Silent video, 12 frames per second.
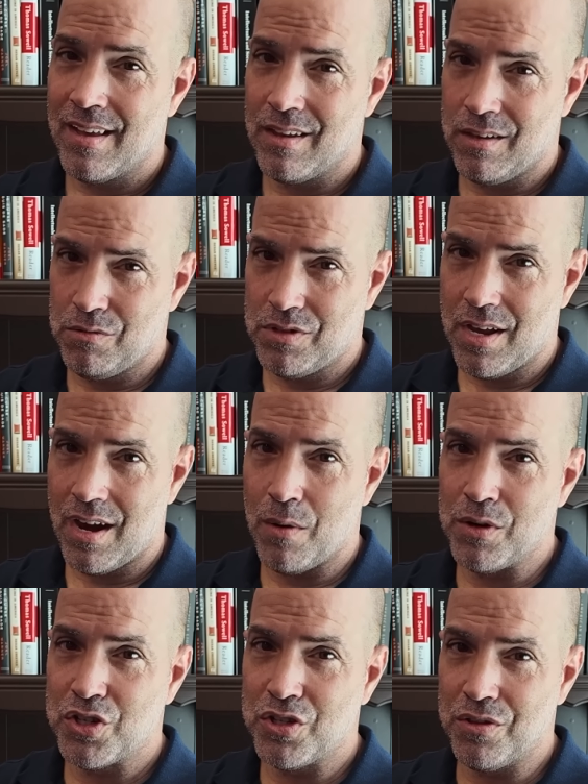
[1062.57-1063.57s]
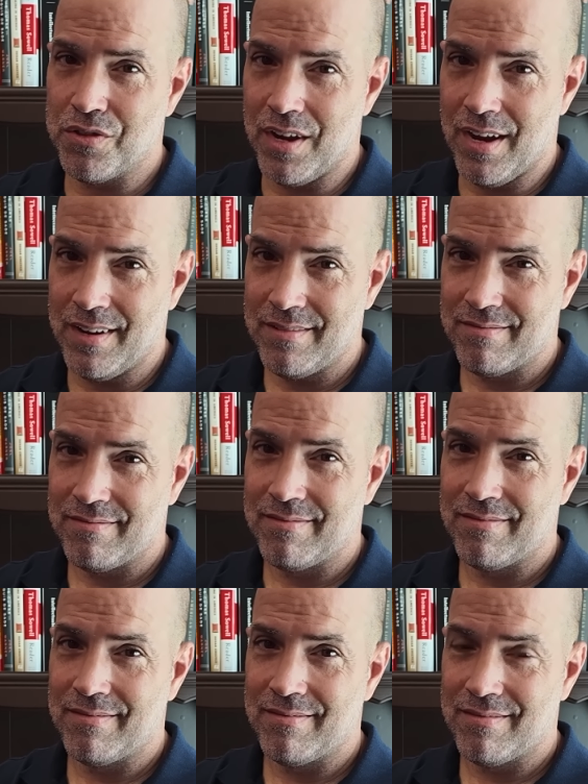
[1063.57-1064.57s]
you'd care what she thought.
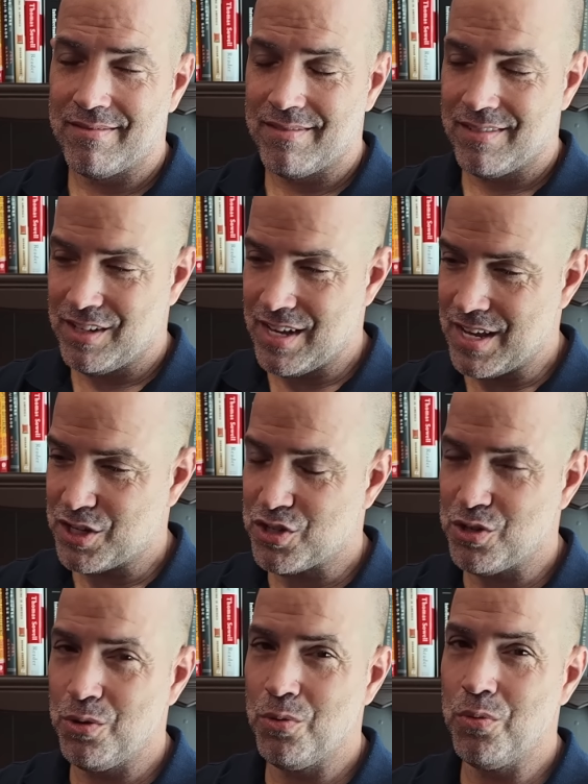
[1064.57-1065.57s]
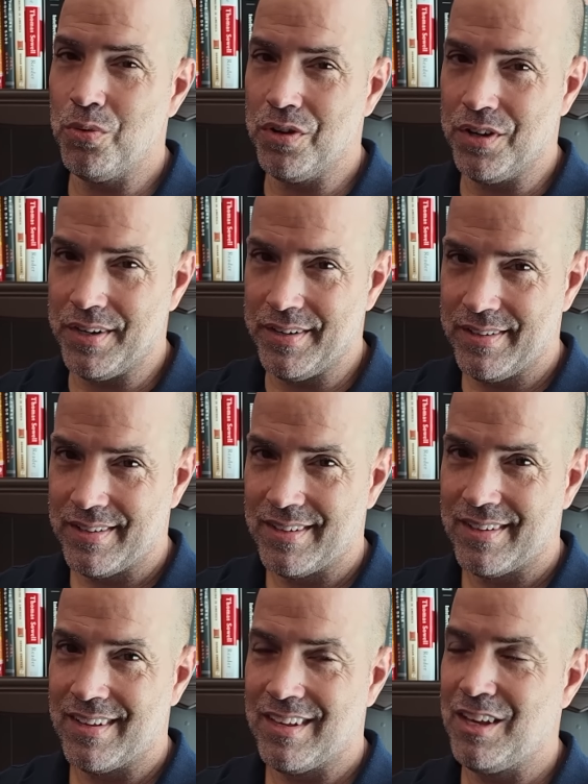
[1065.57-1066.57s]
Yes, you would.
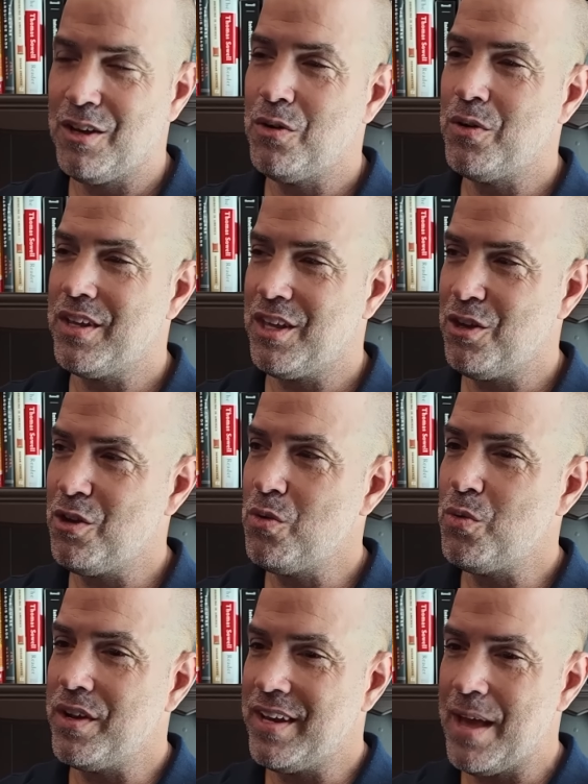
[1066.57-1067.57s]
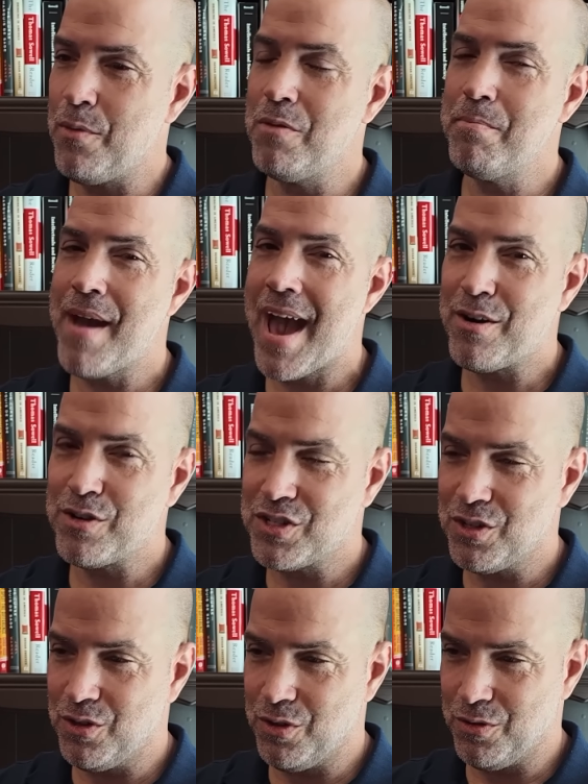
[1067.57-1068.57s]
You you would. It would matter
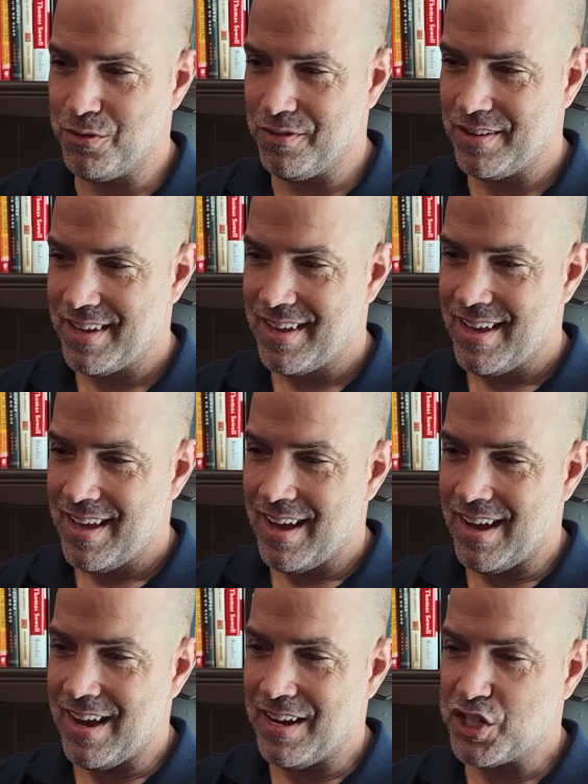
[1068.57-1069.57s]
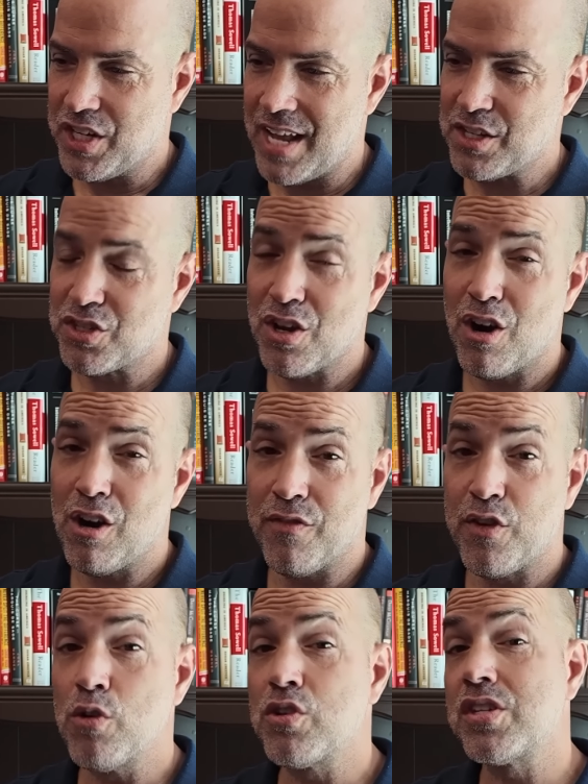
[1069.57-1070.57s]
to you. Uh, chances are, if
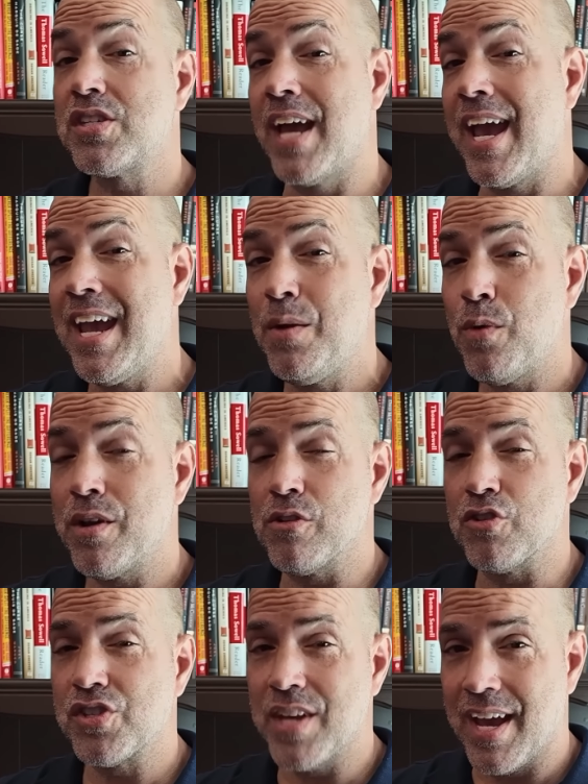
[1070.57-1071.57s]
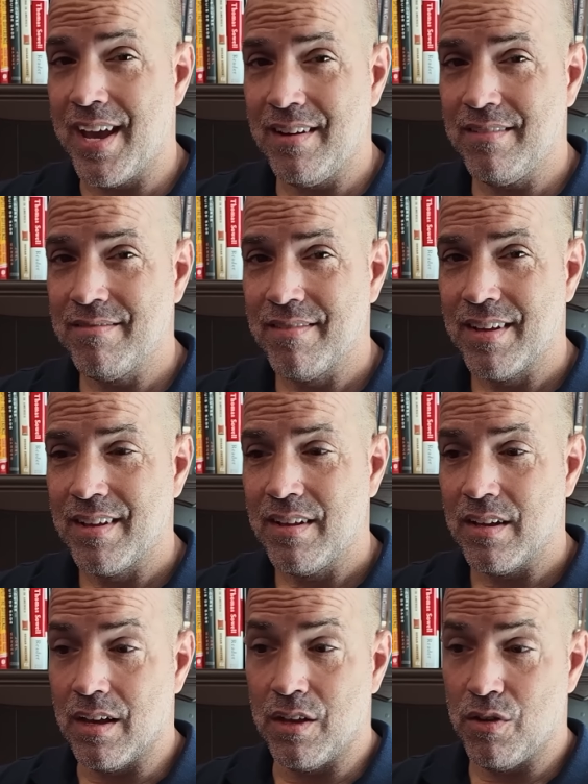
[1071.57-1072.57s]
you're saying what you're saying,
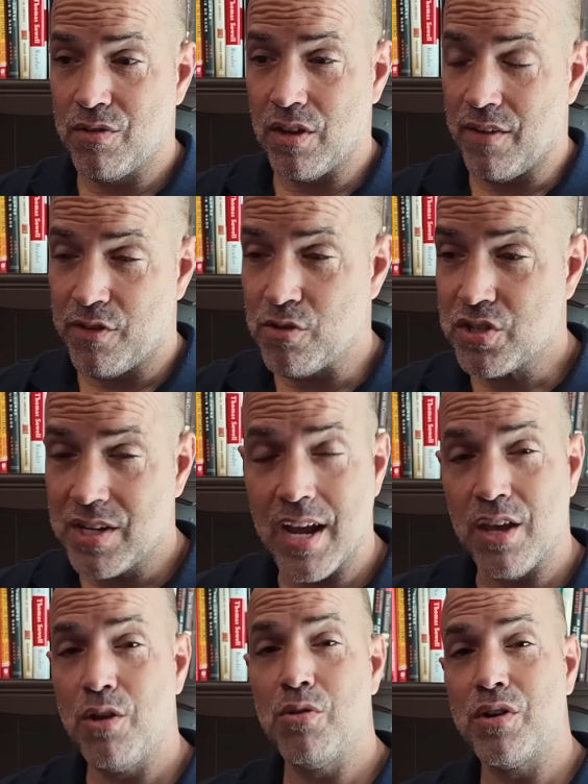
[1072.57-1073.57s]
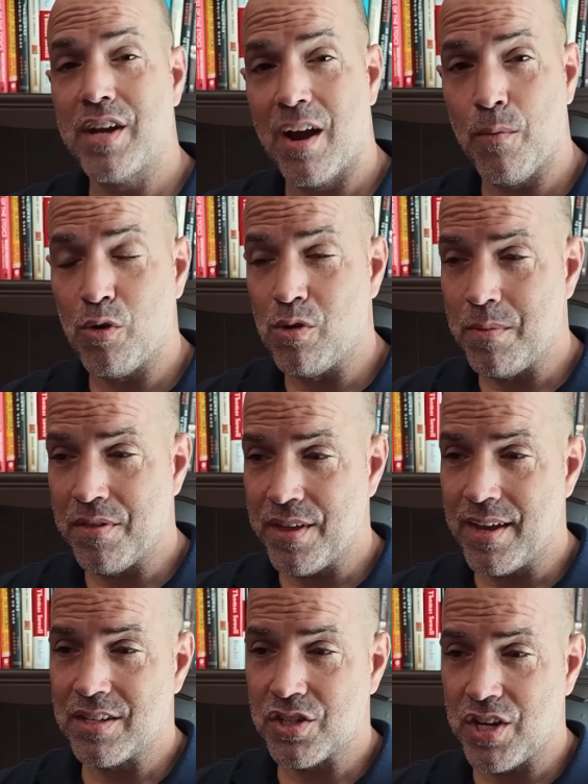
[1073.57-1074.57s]
uh, you, if you're saying you don't care what a woman
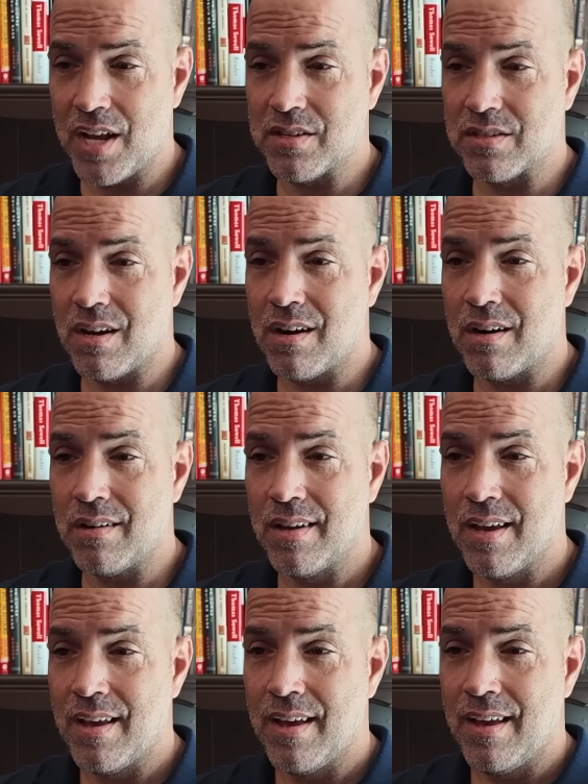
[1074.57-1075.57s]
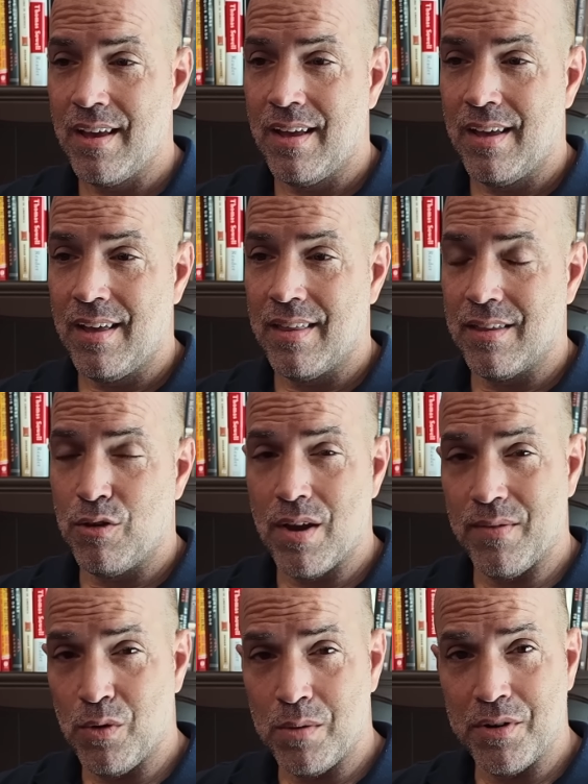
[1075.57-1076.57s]
thinks, chances are you have
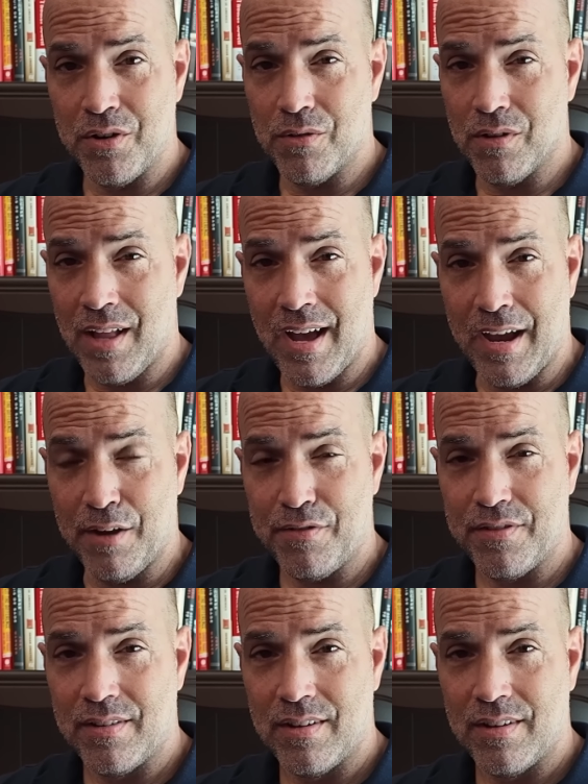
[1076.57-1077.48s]
a woman in your life